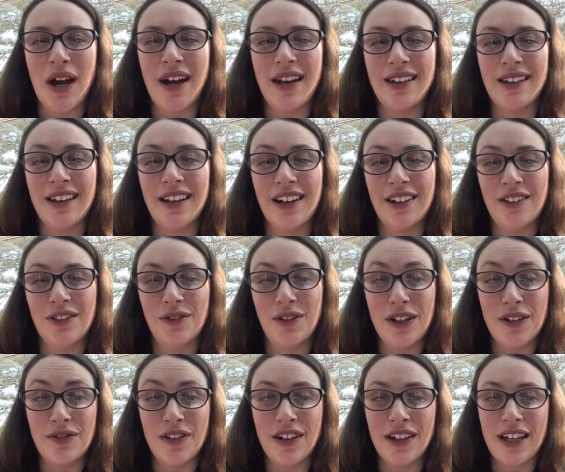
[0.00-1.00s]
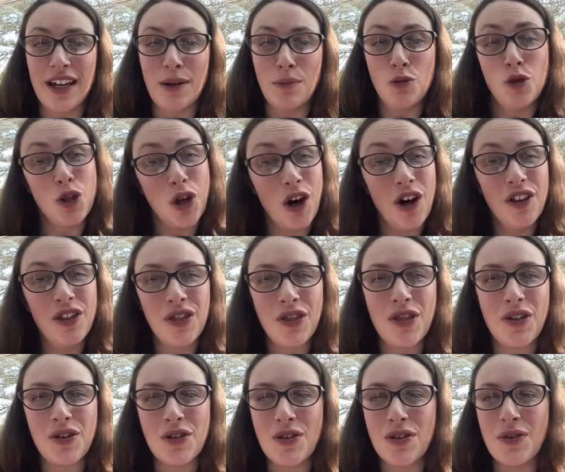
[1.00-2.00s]
and little Reva came trotting
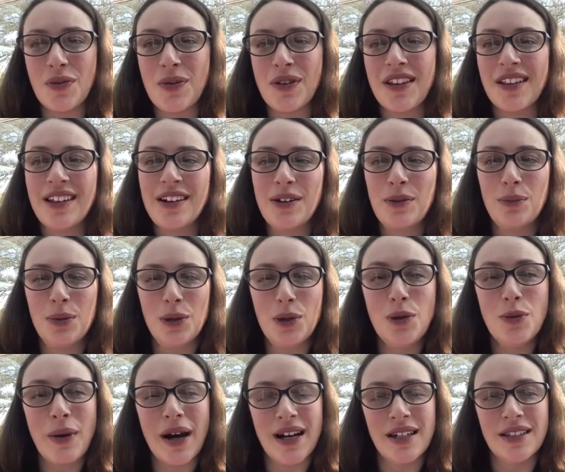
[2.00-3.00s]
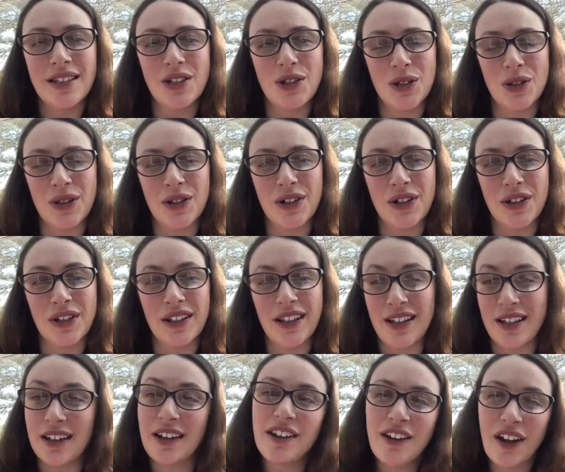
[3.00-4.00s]
through with a little blue bandage on her
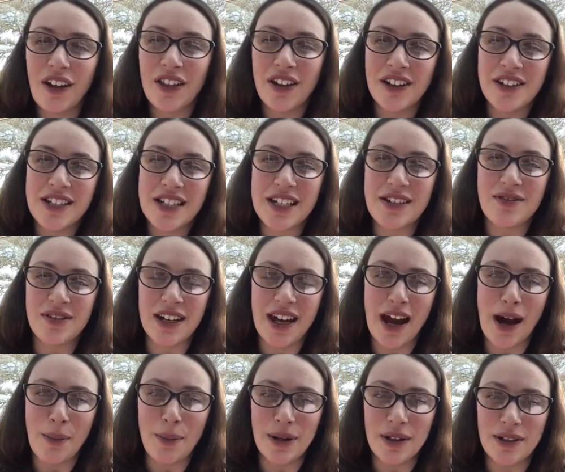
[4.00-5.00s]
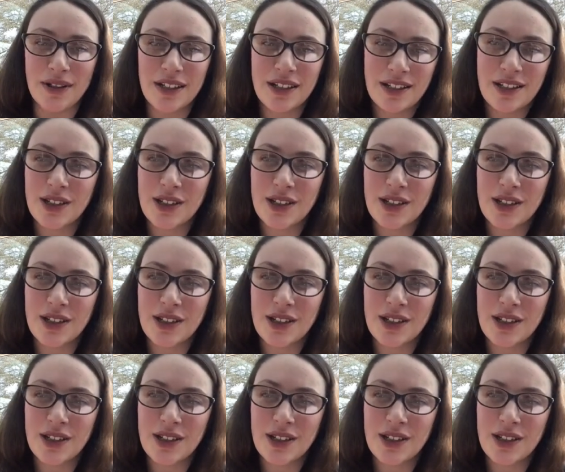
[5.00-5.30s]
like nothing had even happened.